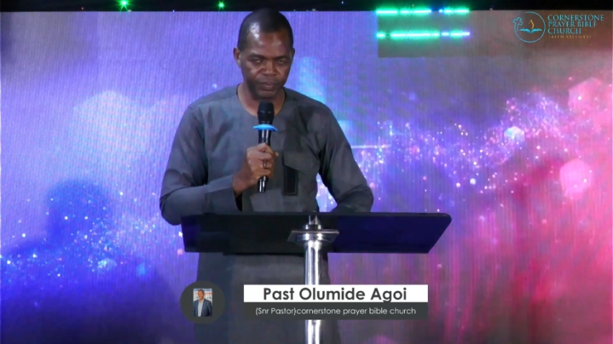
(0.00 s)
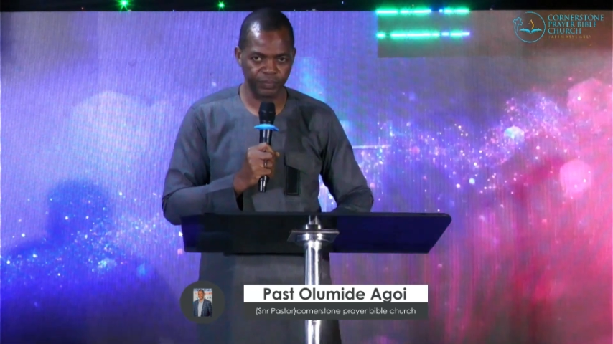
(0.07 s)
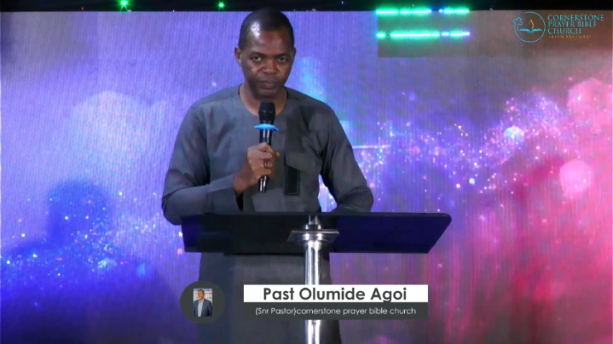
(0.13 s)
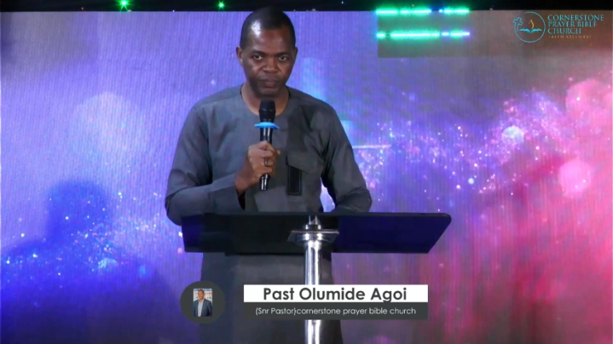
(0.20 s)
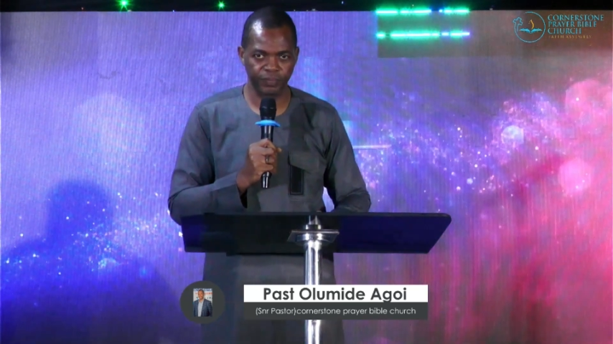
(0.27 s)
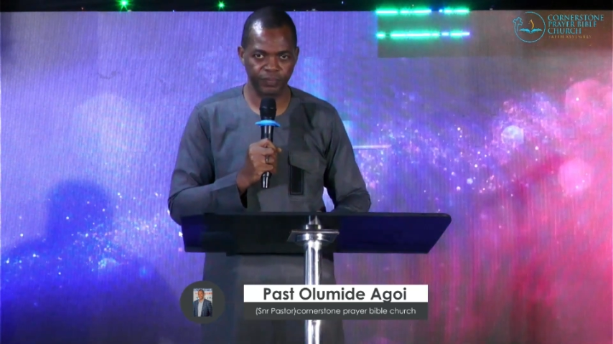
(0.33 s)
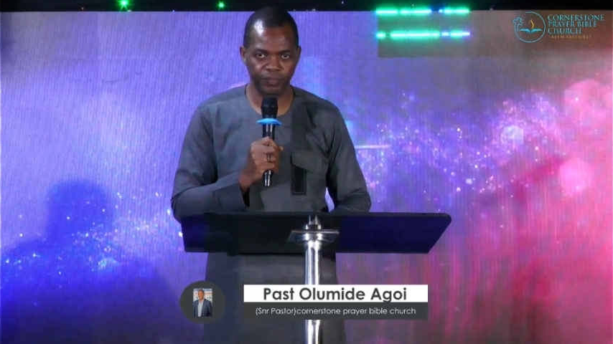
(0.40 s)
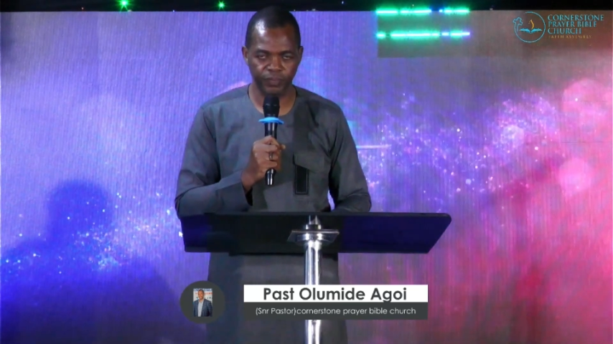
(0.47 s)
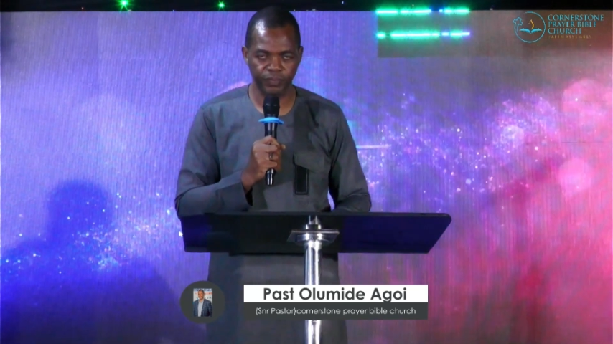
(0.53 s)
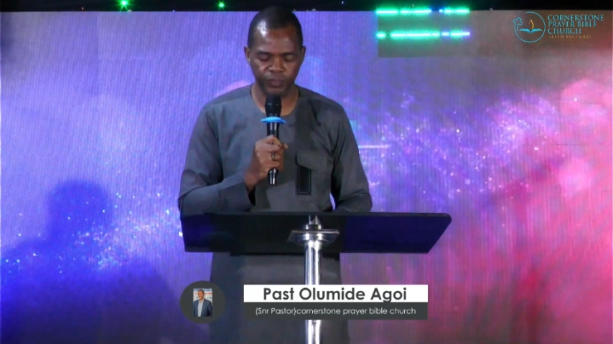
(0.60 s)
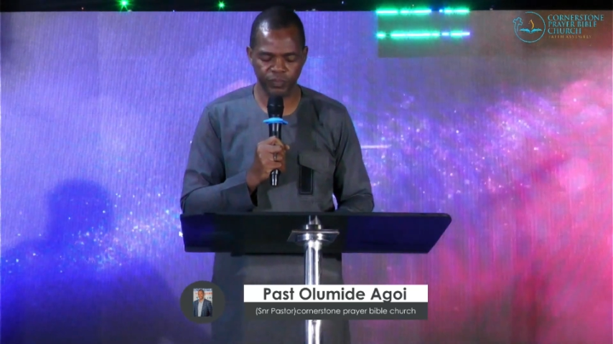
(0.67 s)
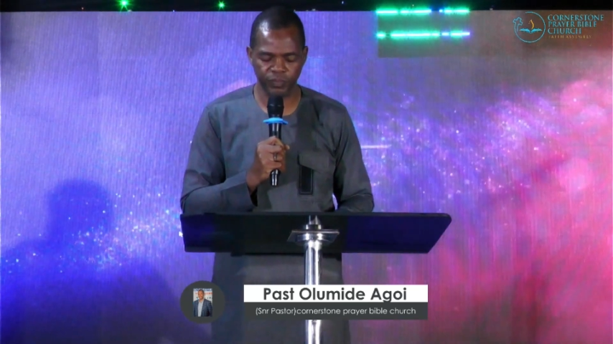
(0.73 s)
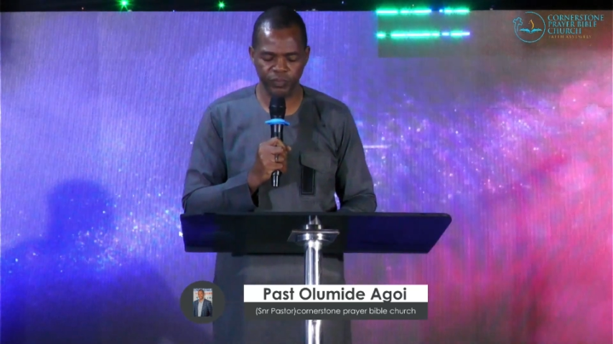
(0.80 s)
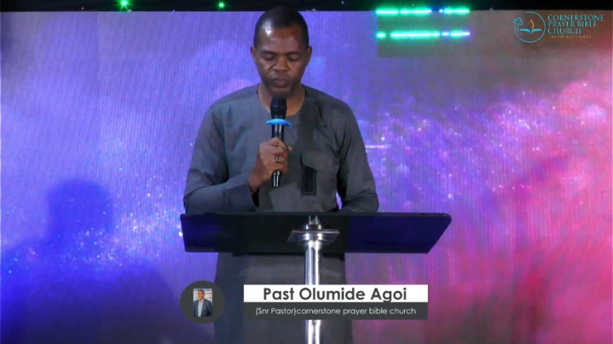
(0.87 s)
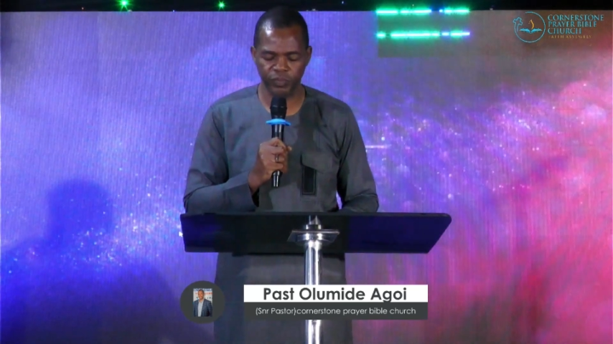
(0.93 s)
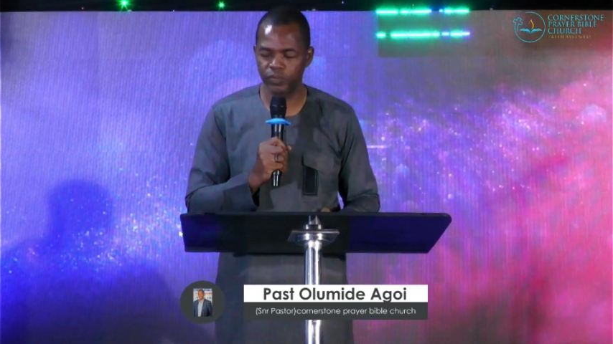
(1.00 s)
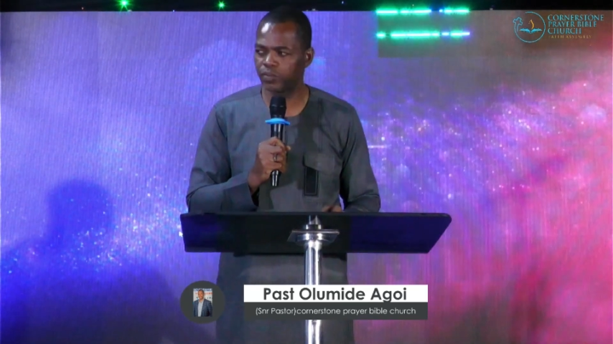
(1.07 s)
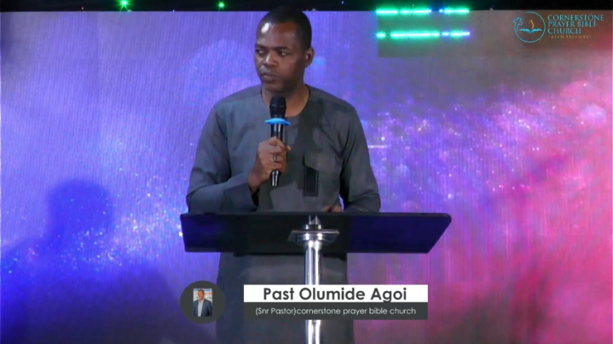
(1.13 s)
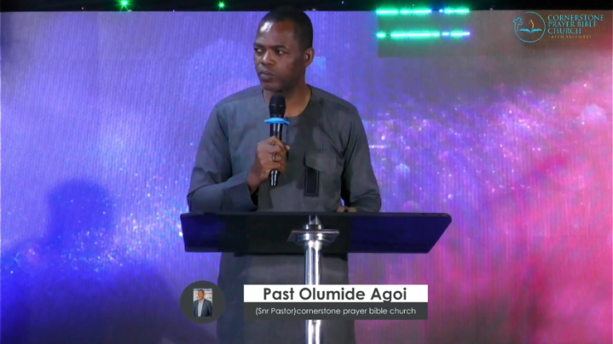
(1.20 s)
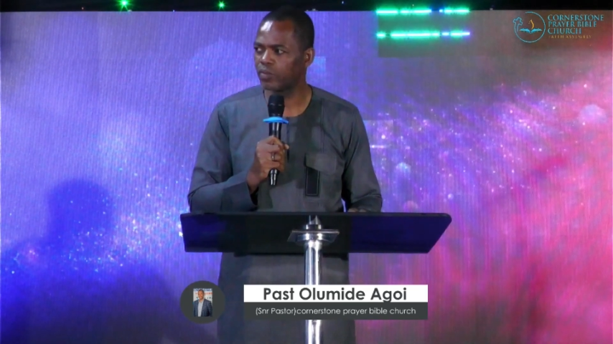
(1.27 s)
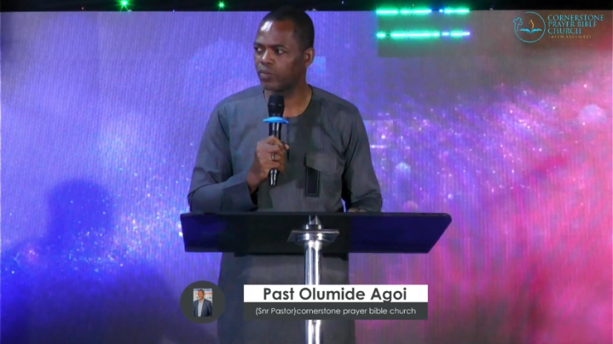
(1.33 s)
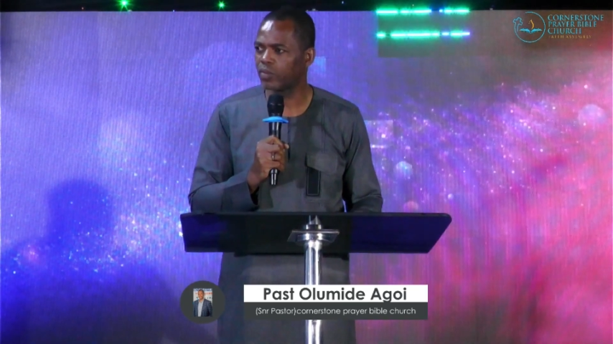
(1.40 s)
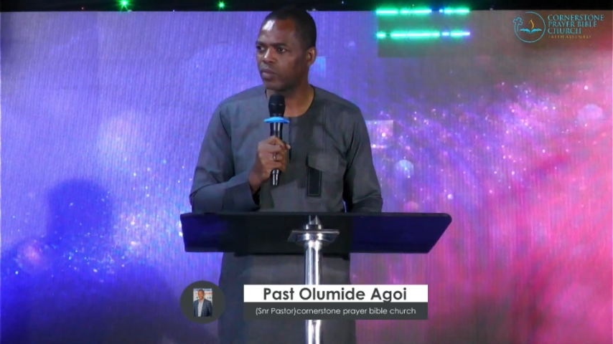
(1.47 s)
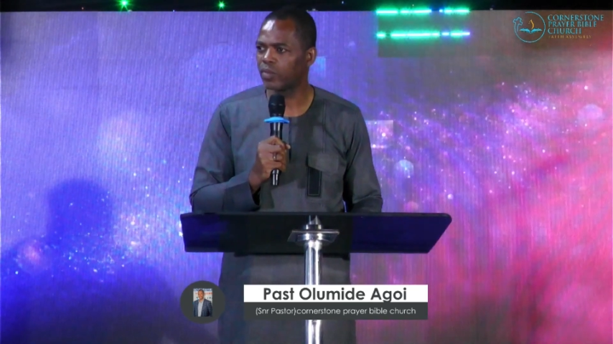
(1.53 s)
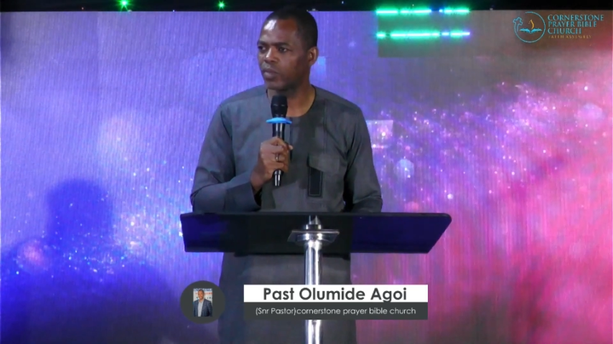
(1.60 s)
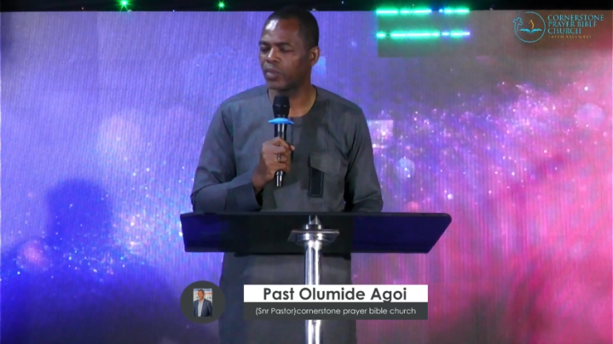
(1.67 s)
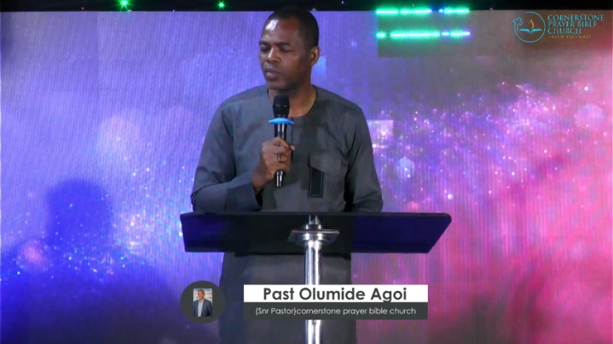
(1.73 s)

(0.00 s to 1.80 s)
(no one is talking)